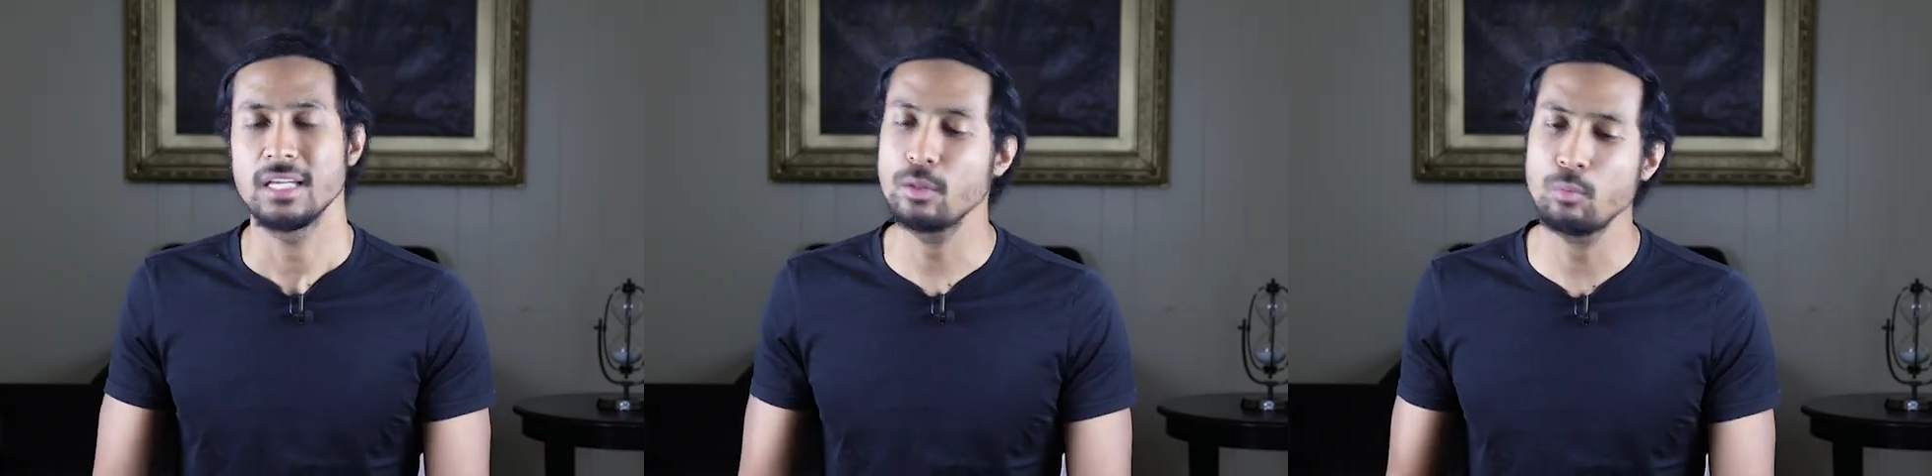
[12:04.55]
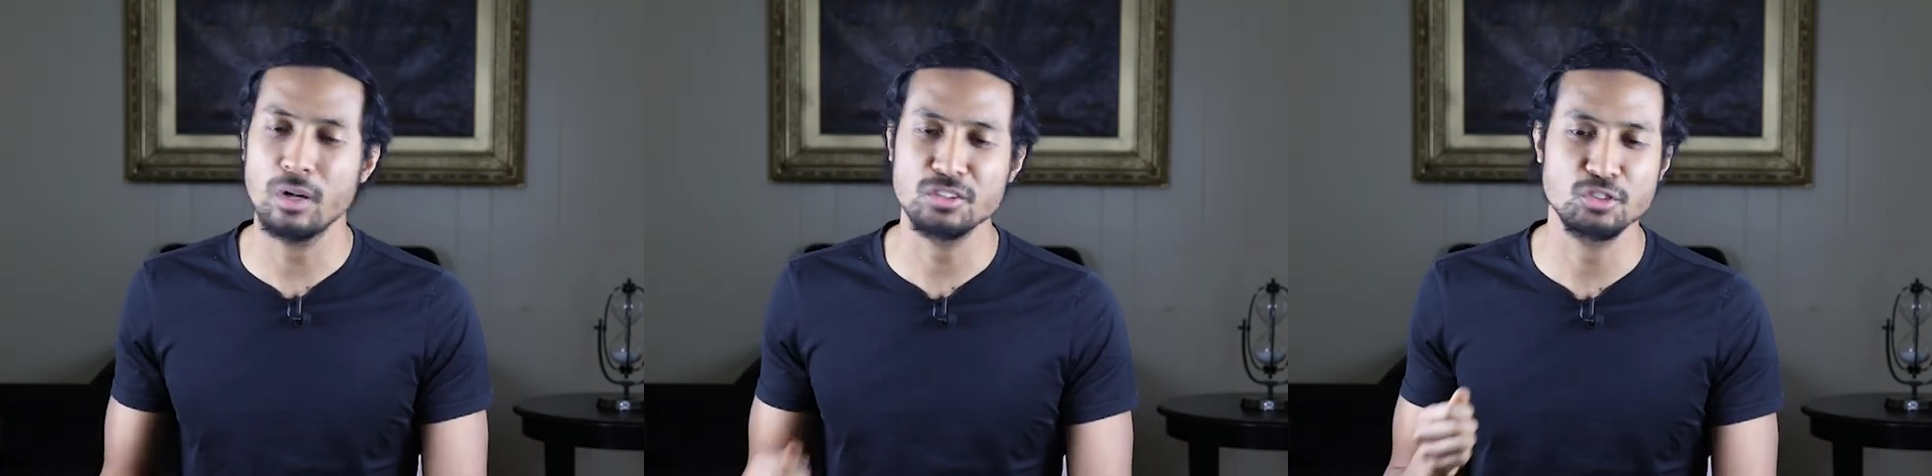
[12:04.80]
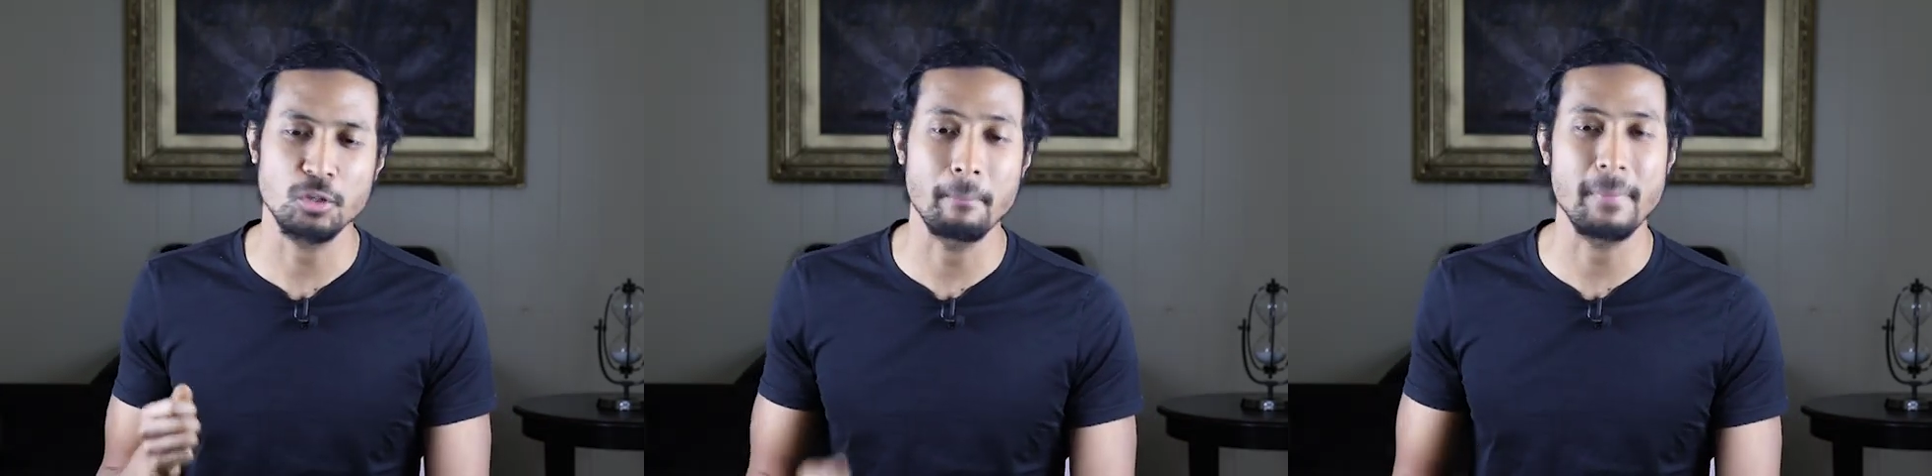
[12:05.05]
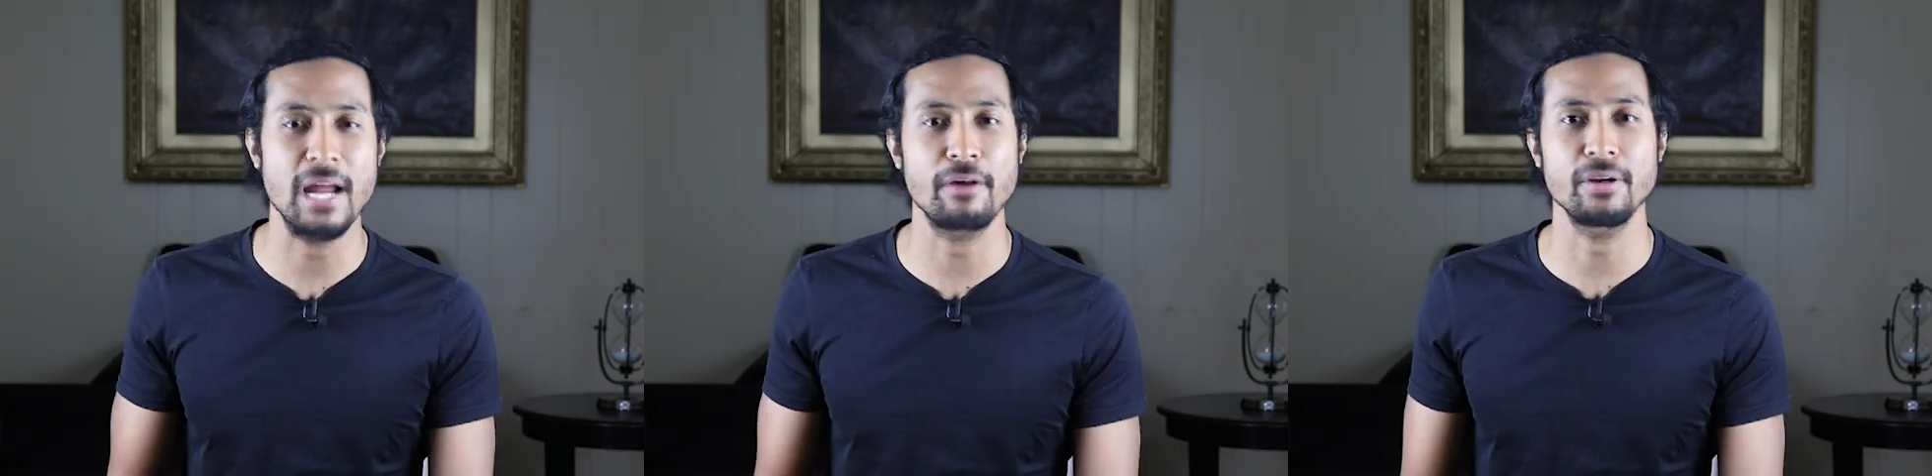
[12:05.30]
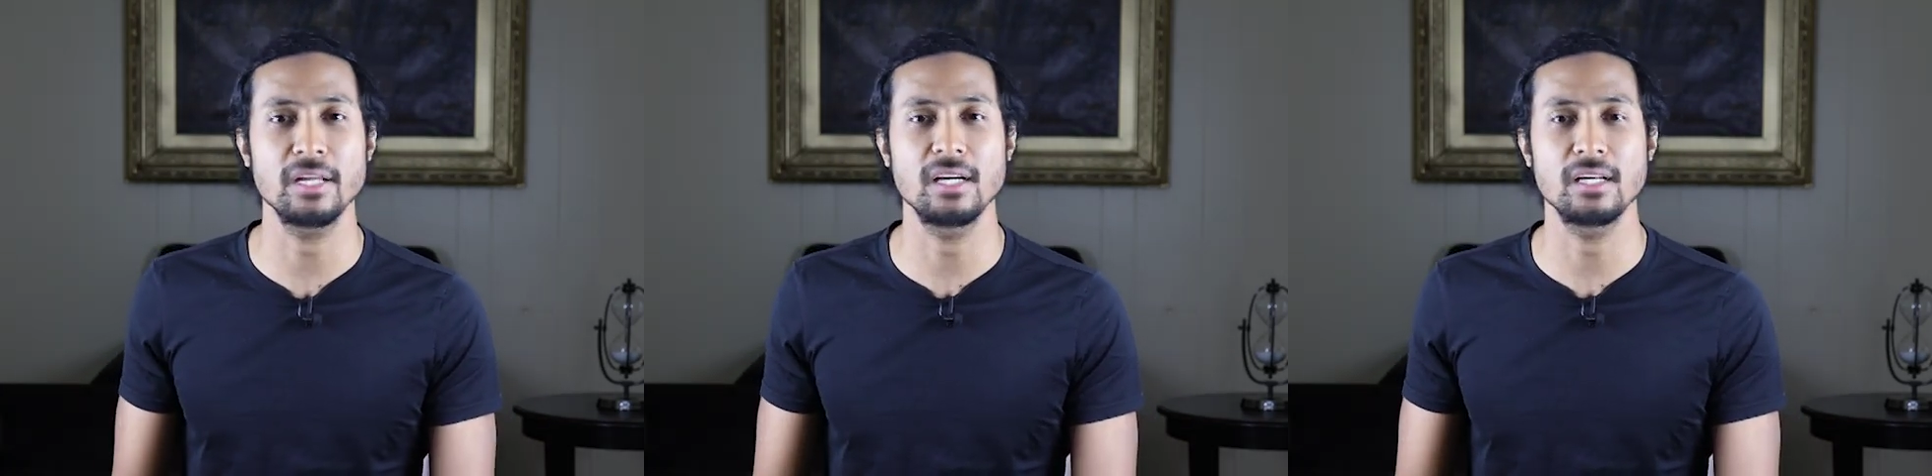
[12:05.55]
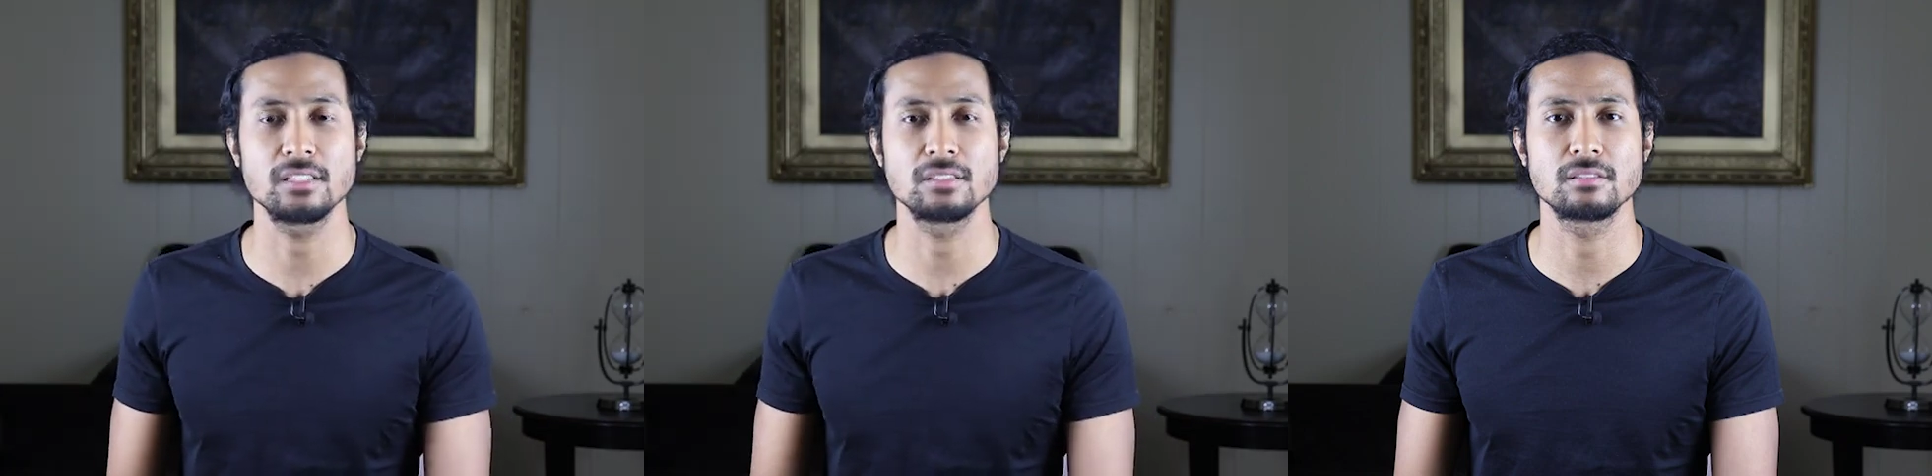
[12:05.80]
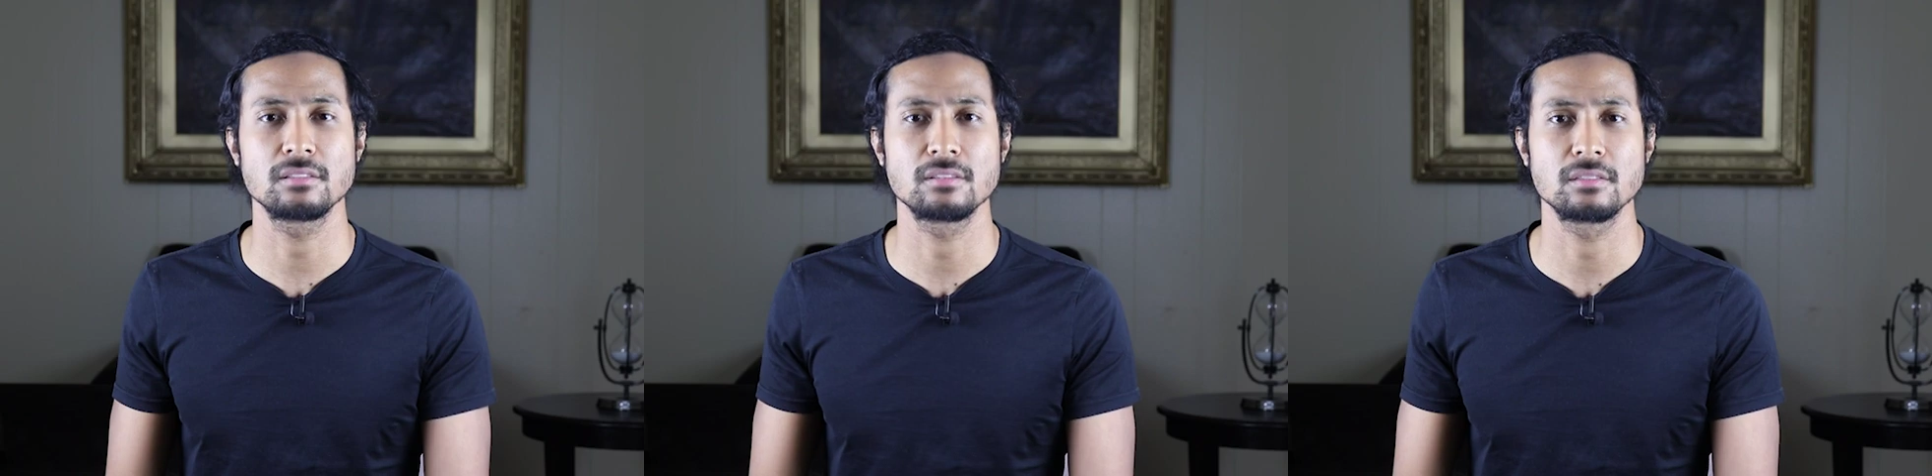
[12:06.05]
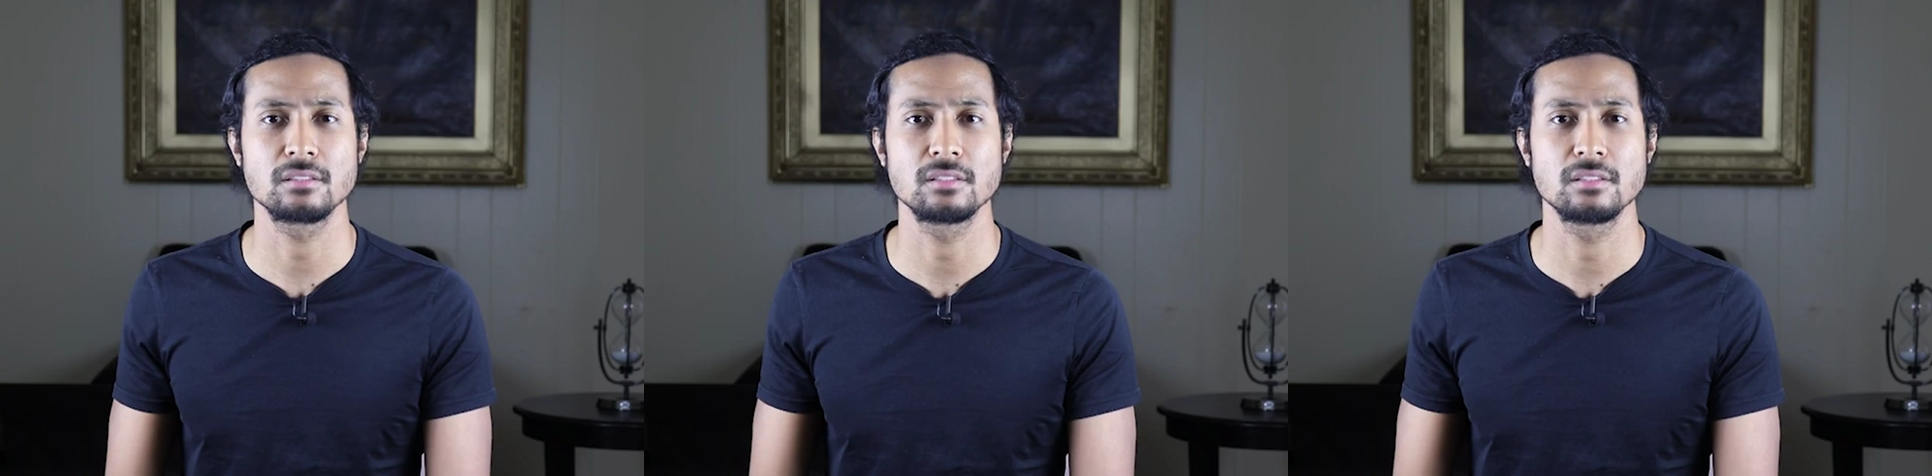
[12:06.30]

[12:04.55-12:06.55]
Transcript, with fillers: He wants to marry us.